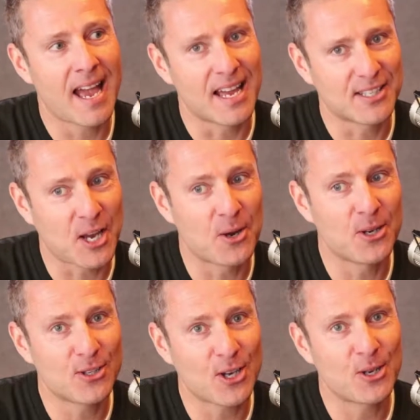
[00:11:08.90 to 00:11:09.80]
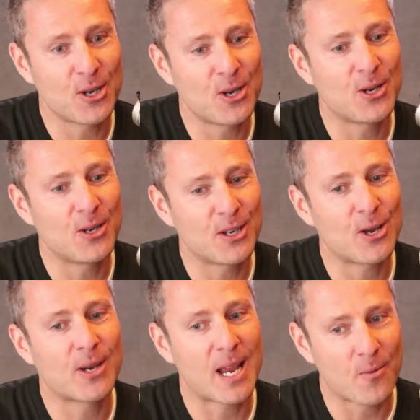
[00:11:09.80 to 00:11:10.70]
Yeah, so
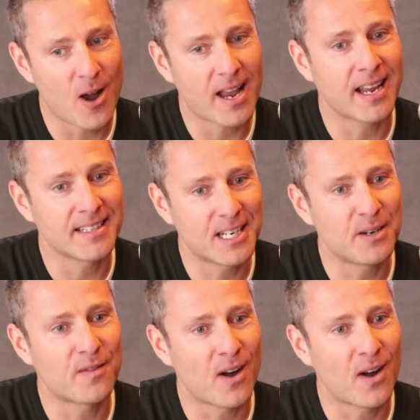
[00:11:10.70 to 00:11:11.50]
you keep working until you